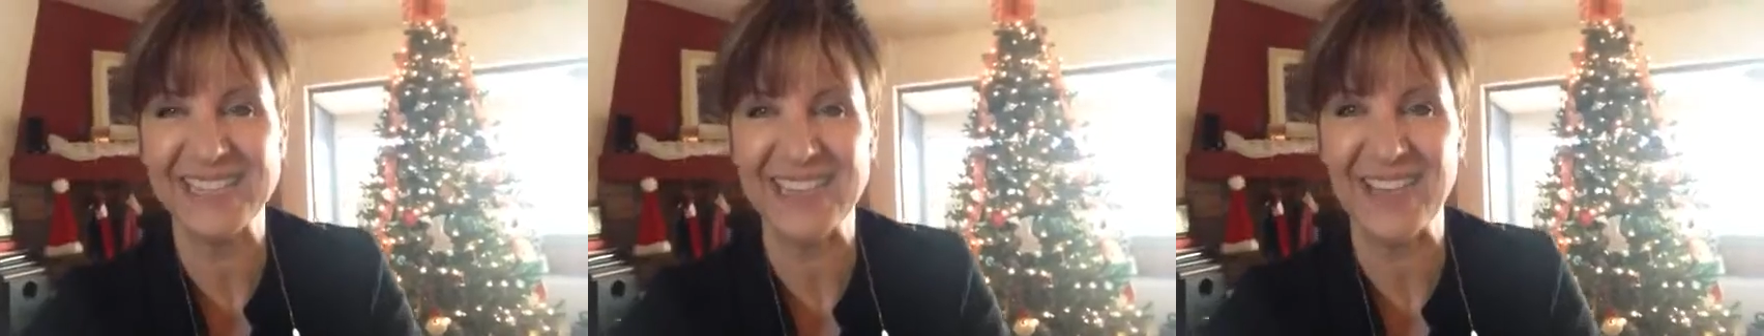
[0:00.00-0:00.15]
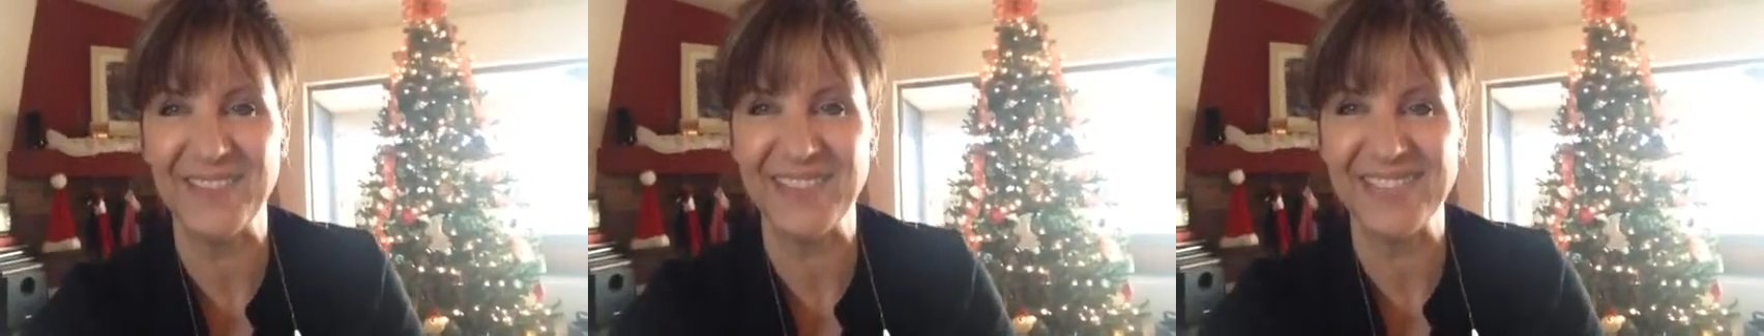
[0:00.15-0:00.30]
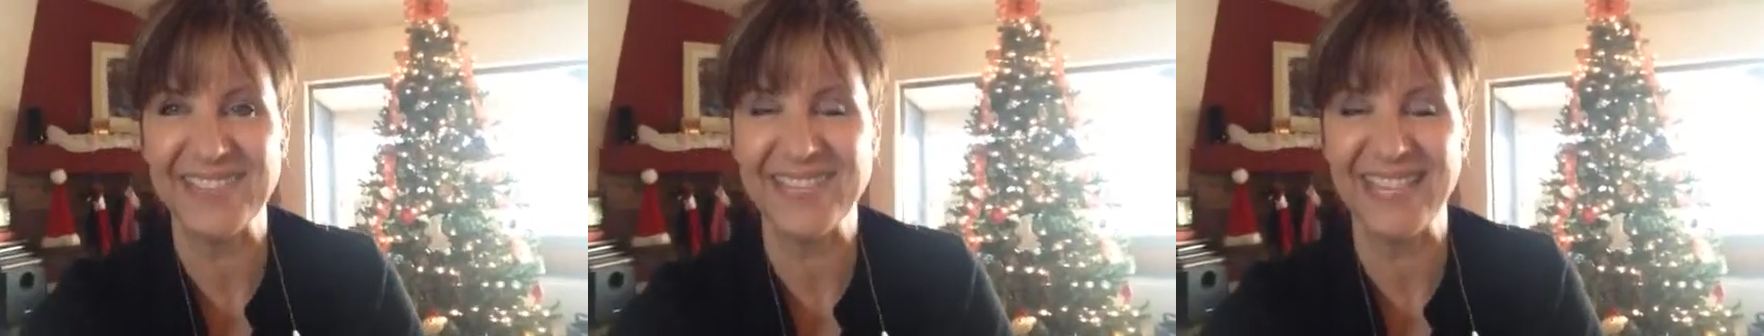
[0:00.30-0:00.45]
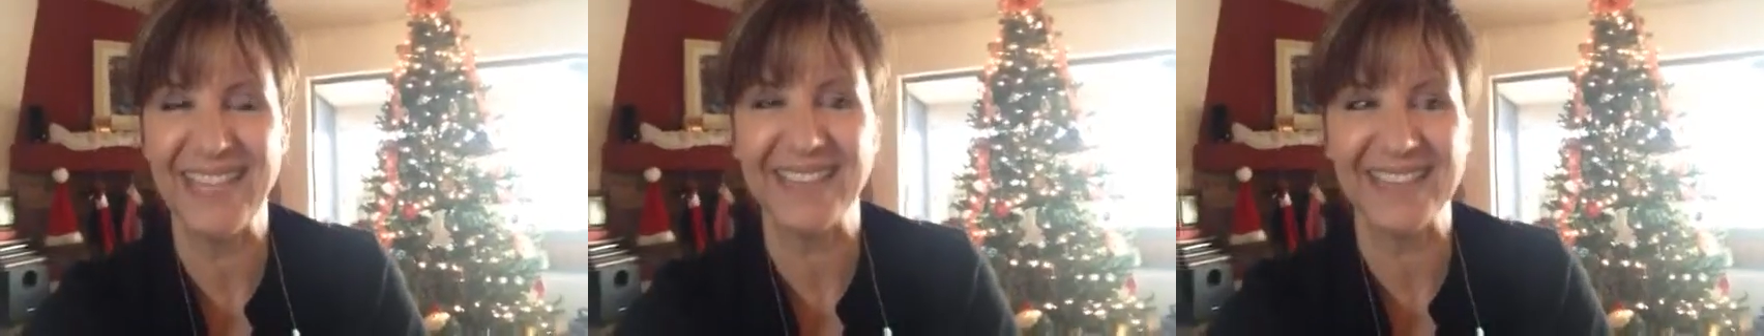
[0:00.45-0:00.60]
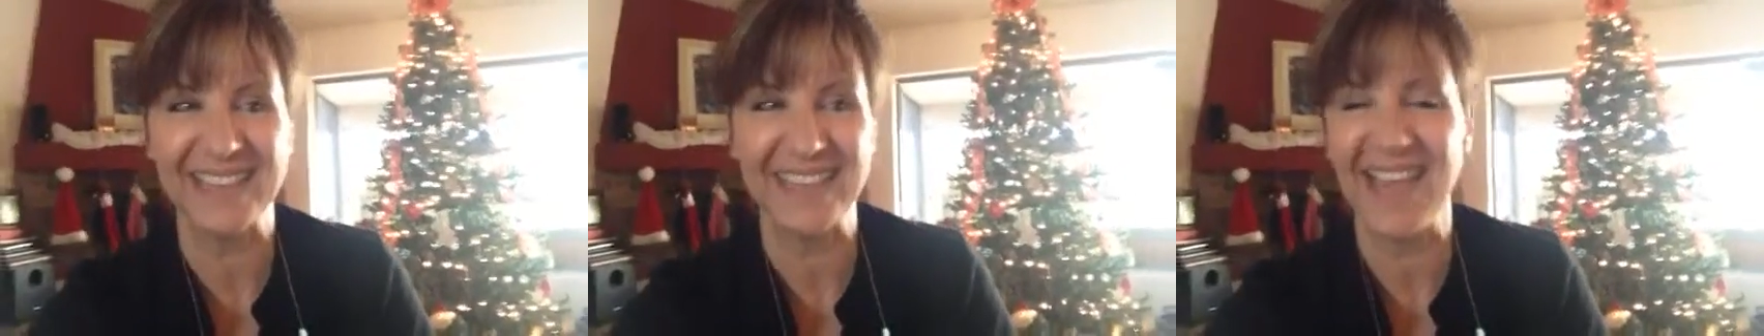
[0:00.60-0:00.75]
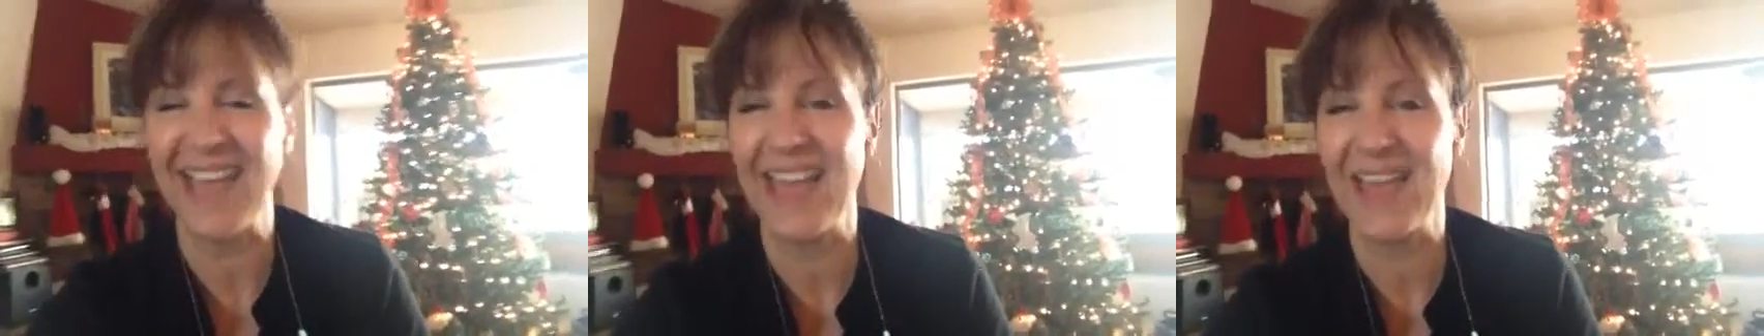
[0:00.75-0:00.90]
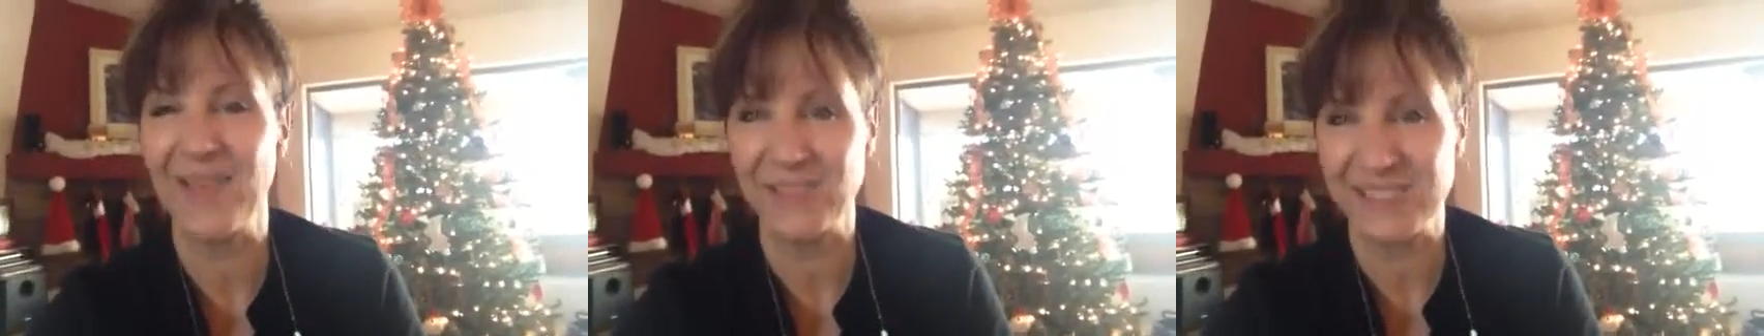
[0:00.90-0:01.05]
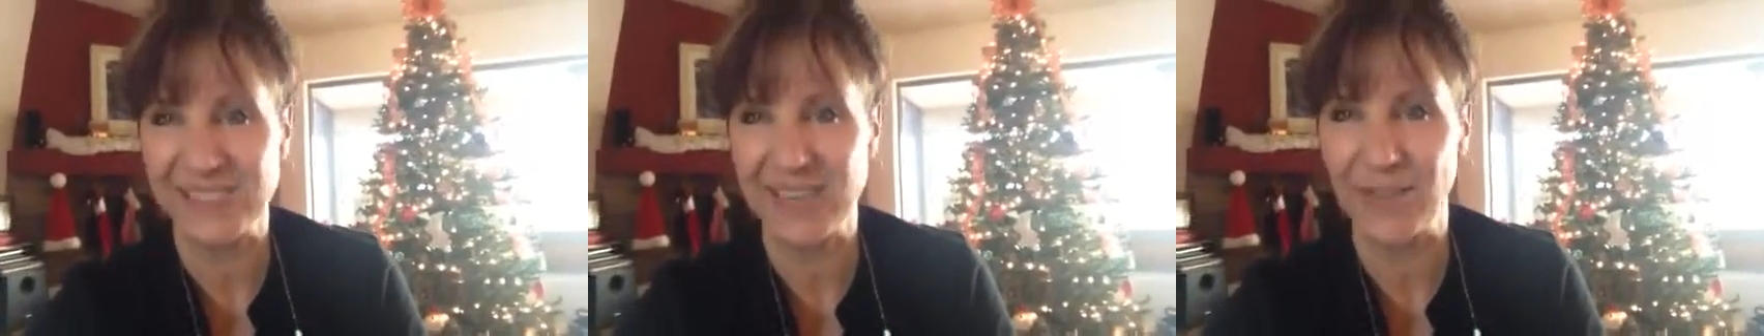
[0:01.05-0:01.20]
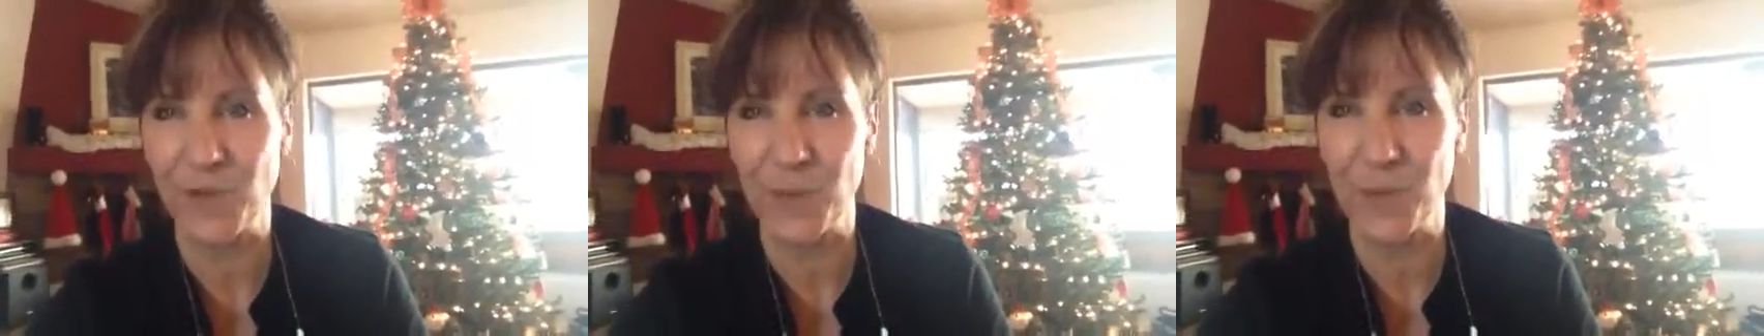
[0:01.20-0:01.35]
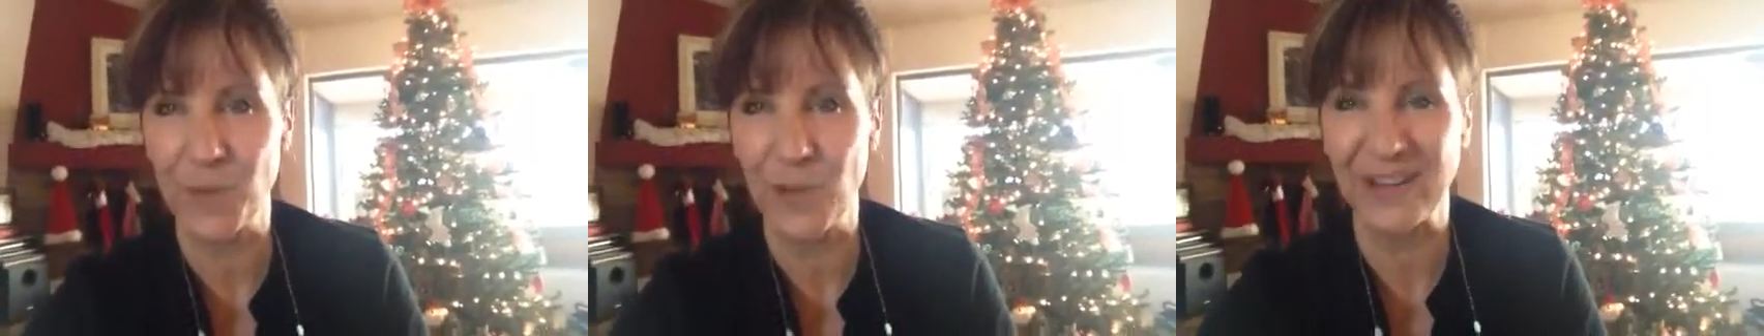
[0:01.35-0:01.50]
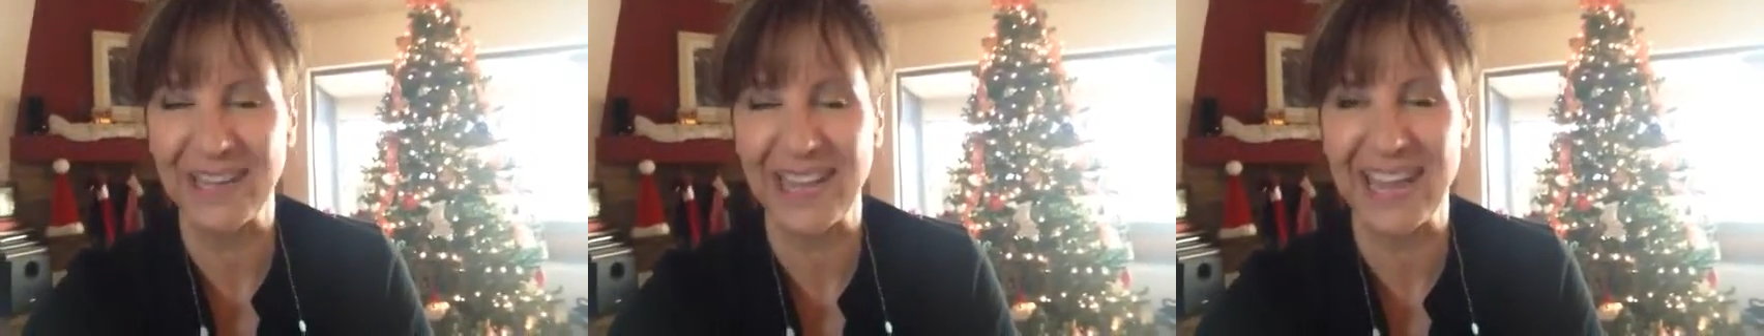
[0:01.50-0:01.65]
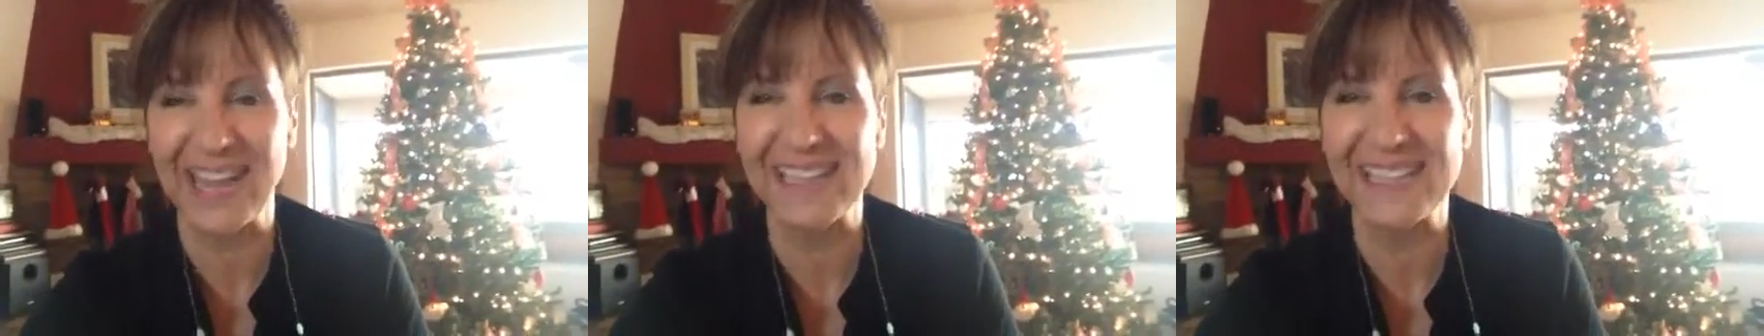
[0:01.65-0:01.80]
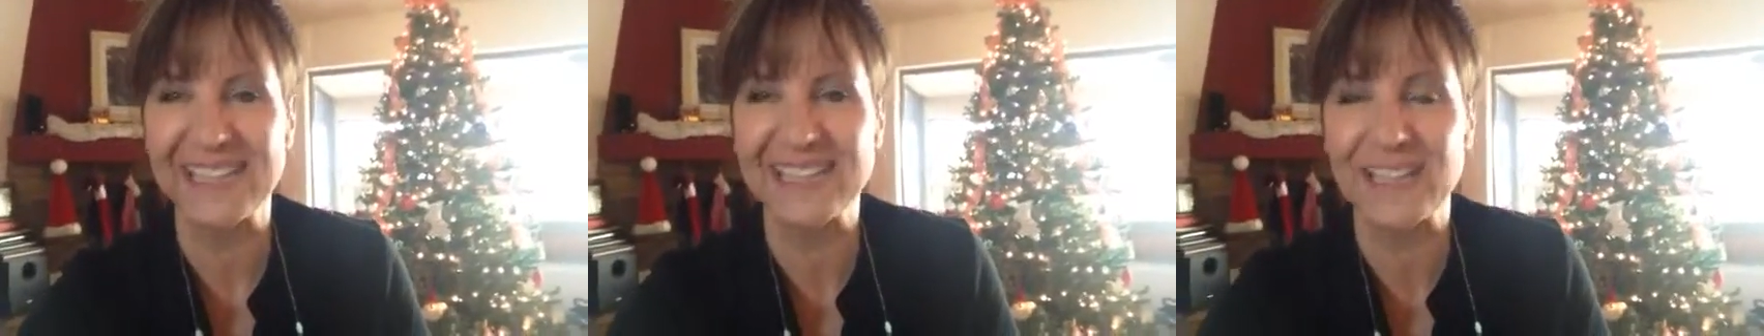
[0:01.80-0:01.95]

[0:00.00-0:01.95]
17th and I have several more days.